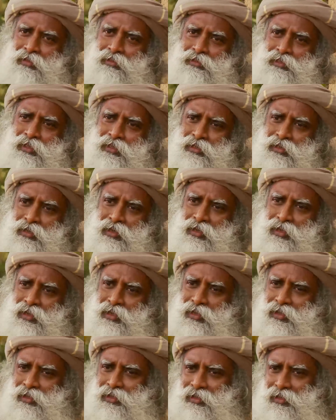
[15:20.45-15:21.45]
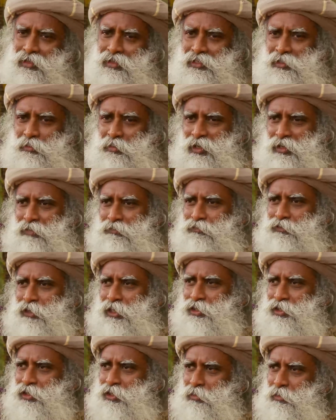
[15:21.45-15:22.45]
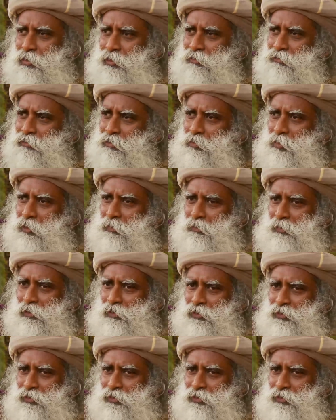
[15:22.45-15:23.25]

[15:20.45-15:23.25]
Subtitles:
Generally, it's become fashionable for people